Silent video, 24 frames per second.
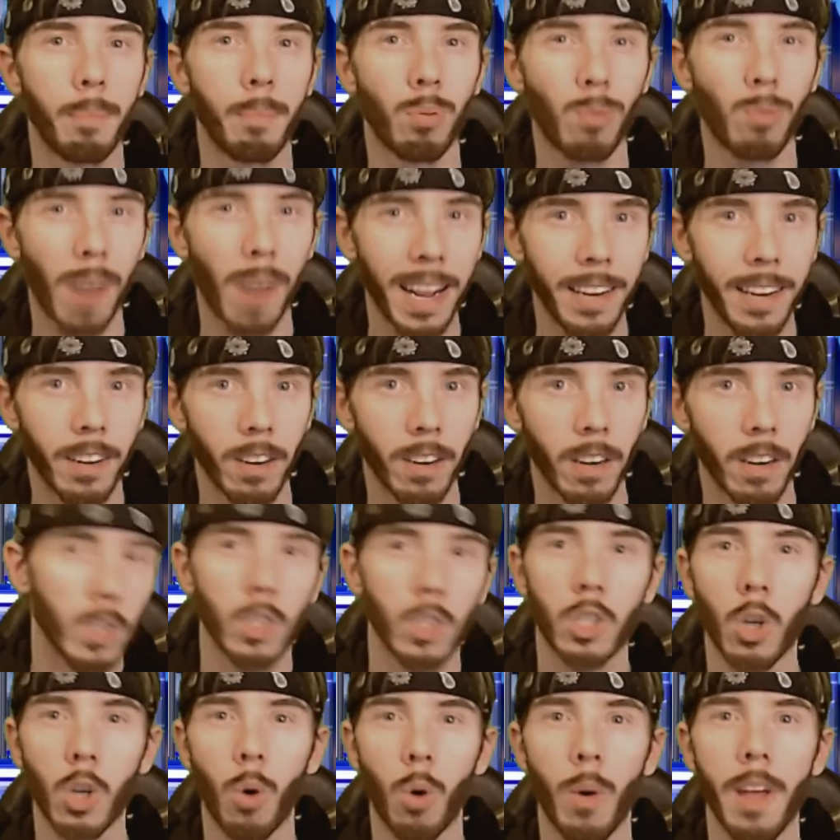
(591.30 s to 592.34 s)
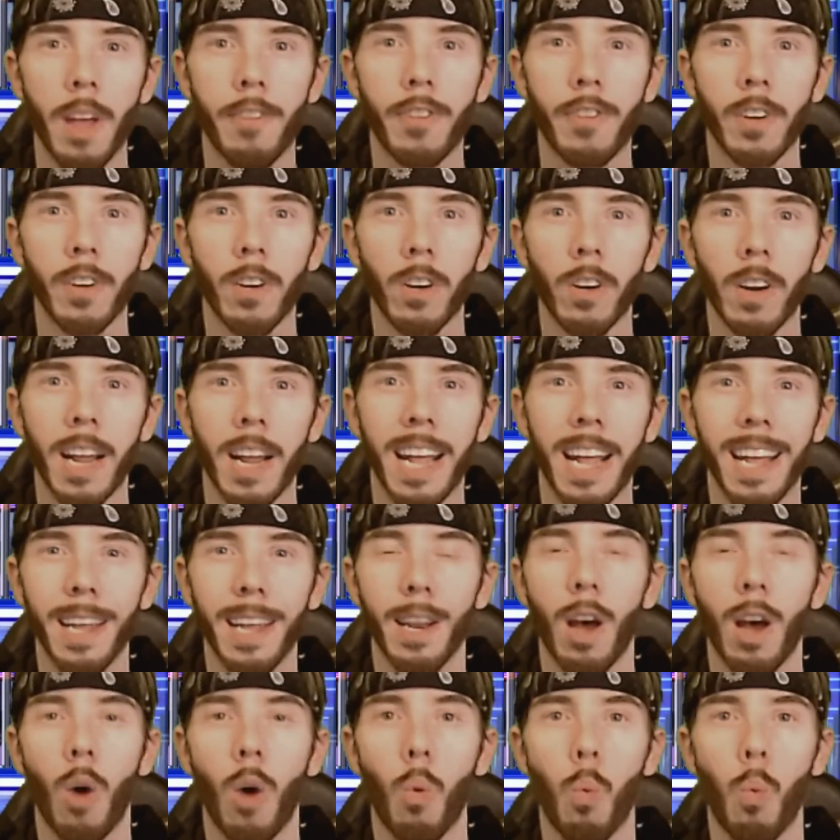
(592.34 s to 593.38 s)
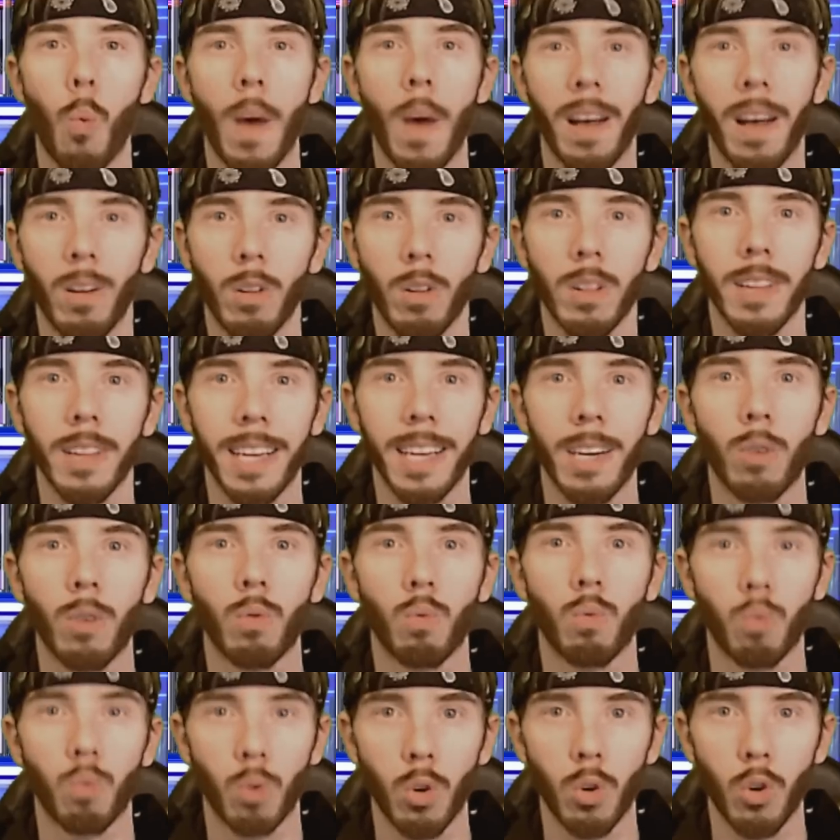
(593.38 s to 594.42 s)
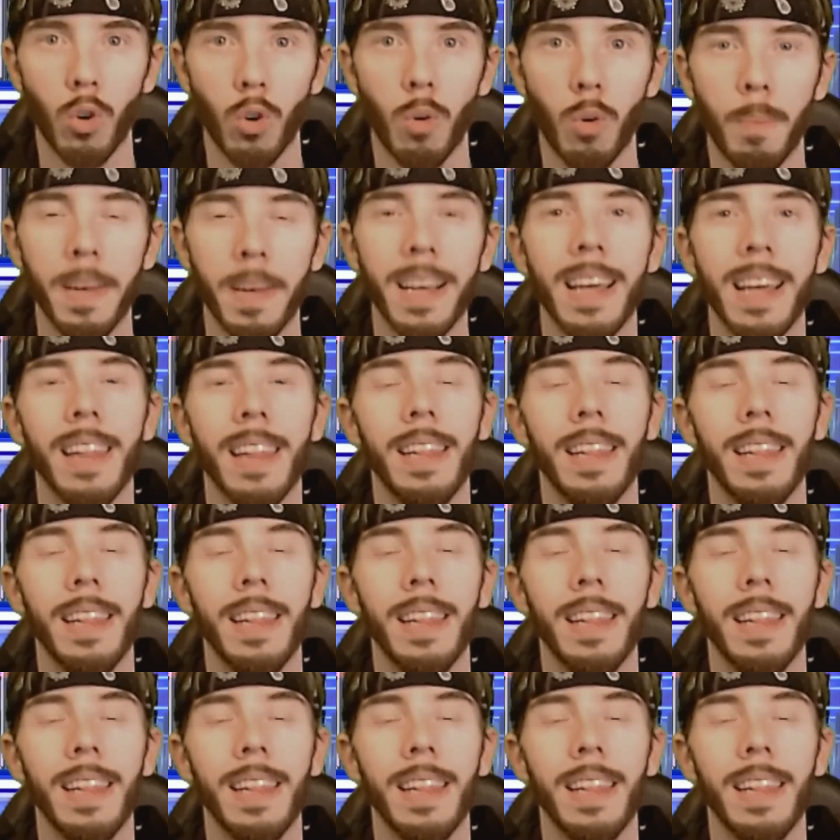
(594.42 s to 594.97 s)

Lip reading: brighter. So if you're in a well-lit room,